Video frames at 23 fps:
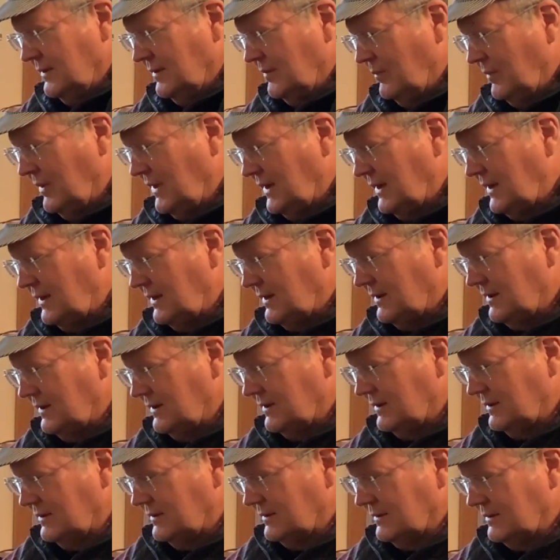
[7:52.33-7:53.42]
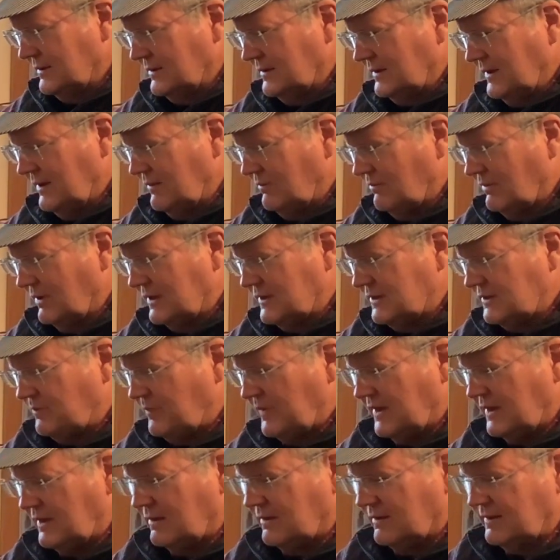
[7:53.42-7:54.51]
but it runs
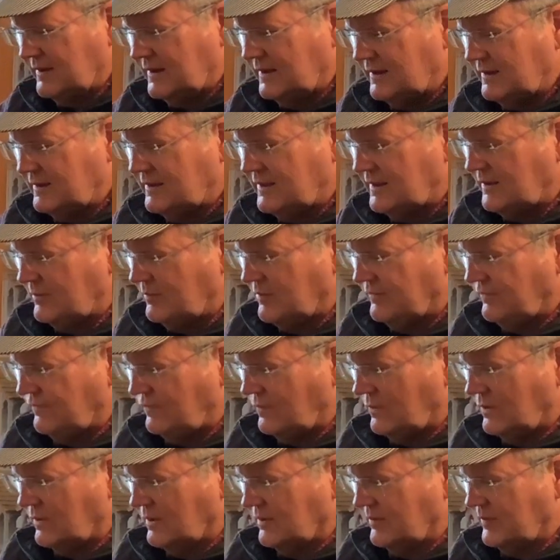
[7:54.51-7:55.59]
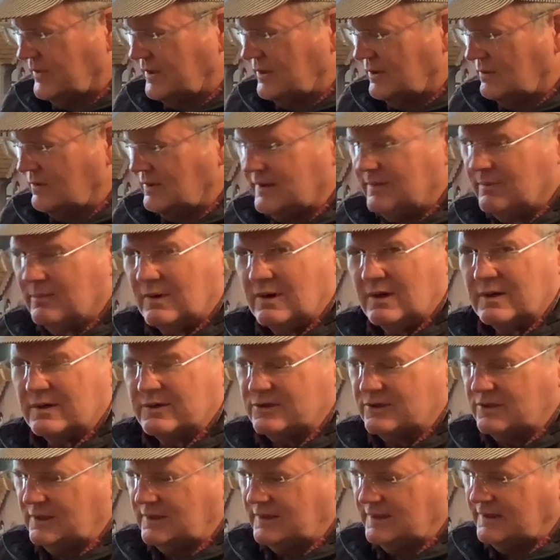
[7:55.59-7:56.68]
better than it did before, but only
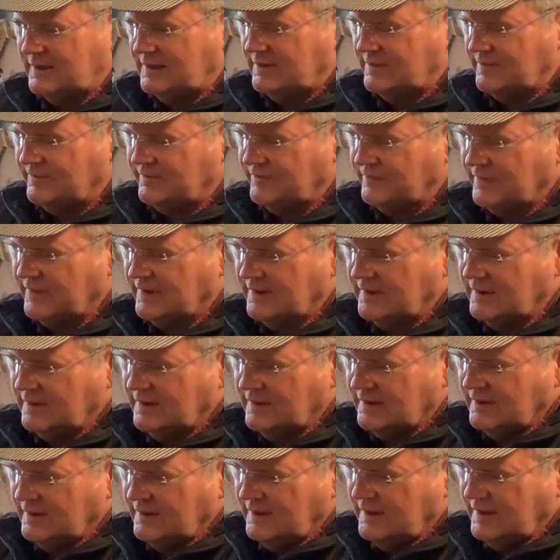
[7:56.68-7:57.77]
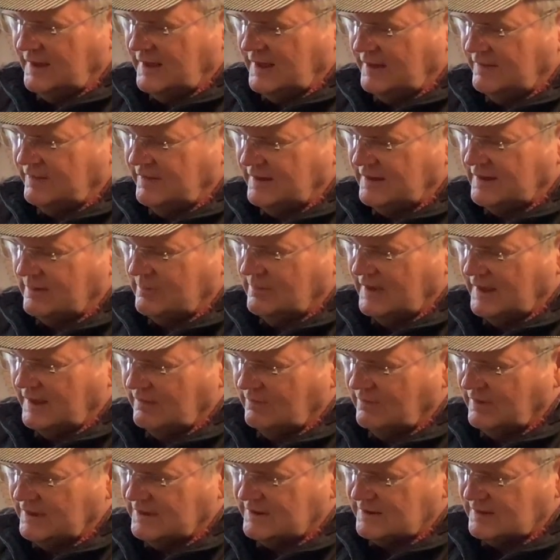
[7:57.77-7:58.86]
marginally. And I think the main
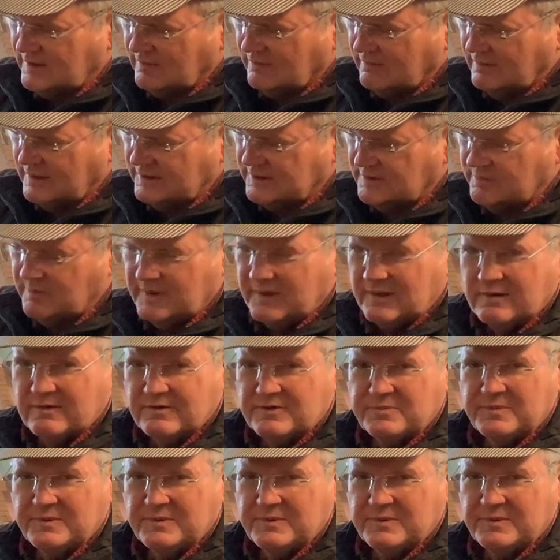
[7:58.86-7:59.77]
reason it runs better is